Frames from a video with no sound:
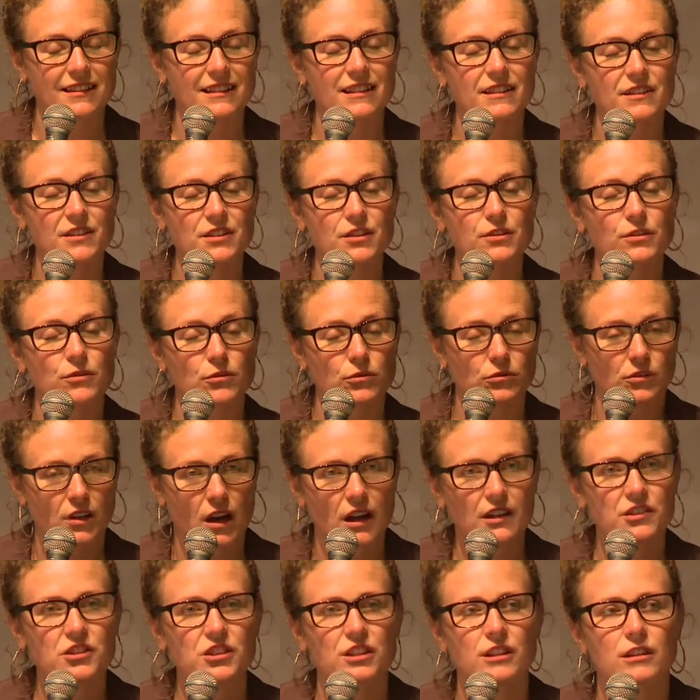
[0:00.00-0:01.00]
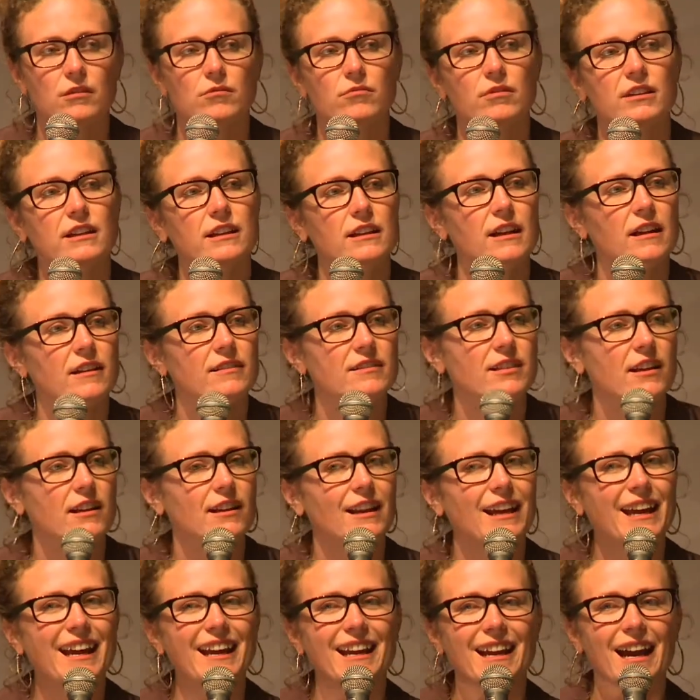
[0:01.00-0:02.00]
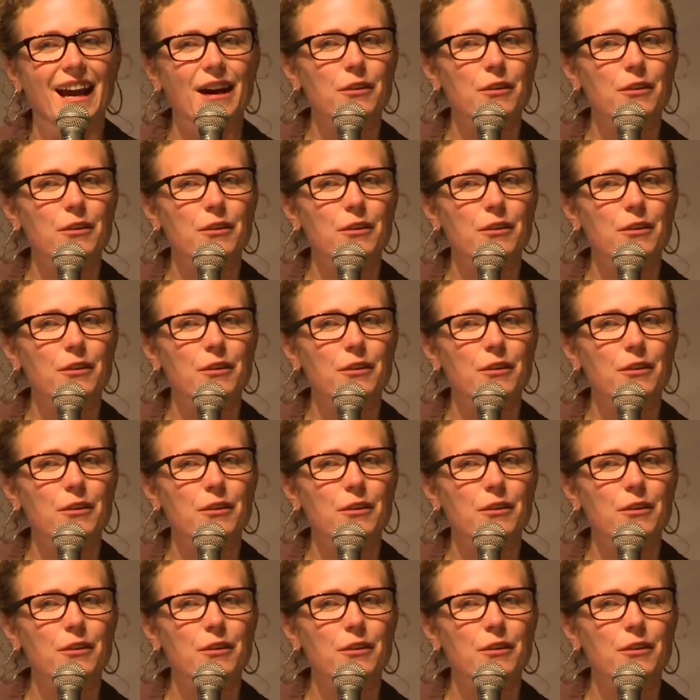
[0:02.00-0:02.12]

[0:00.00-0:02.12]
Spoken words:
into launching, we said, hey,